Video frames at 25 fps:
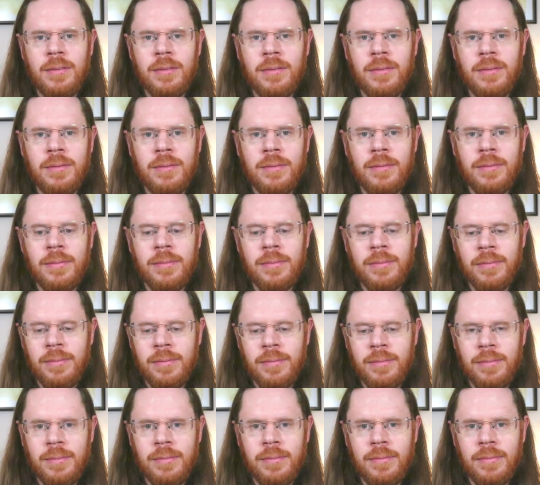
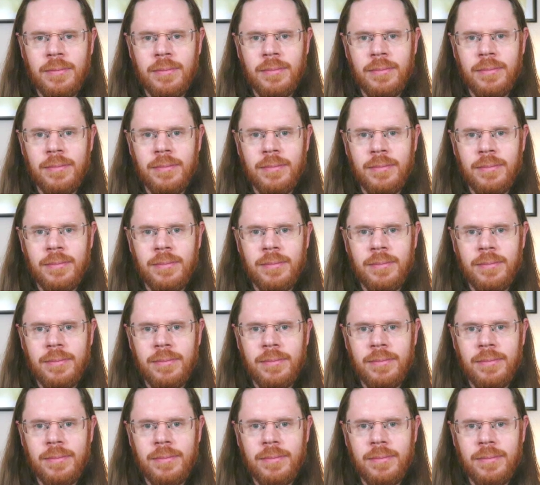
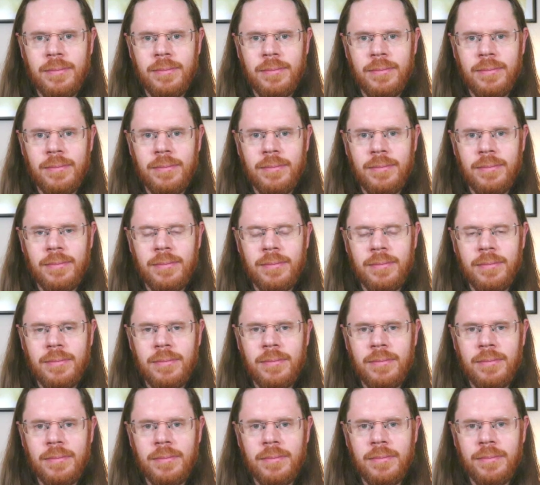
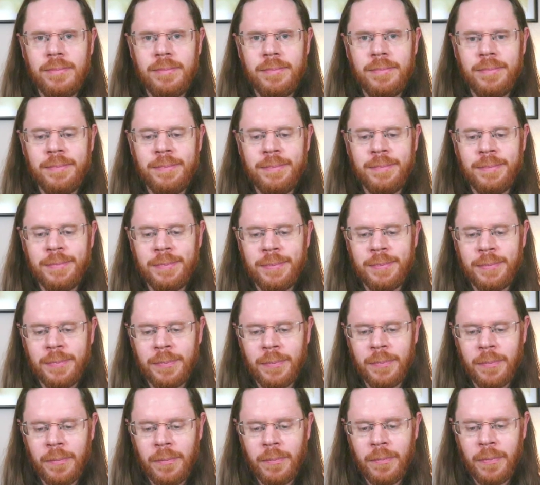
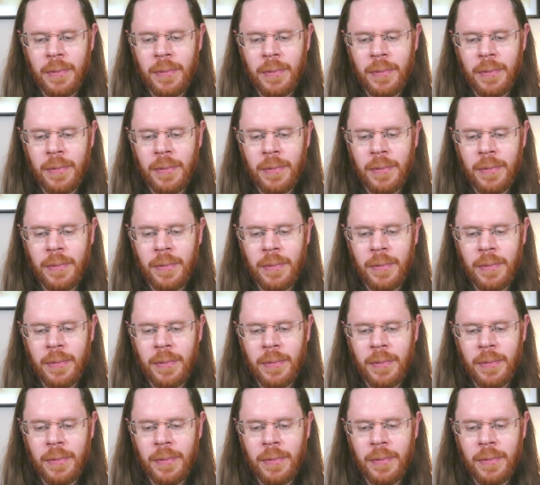(silence)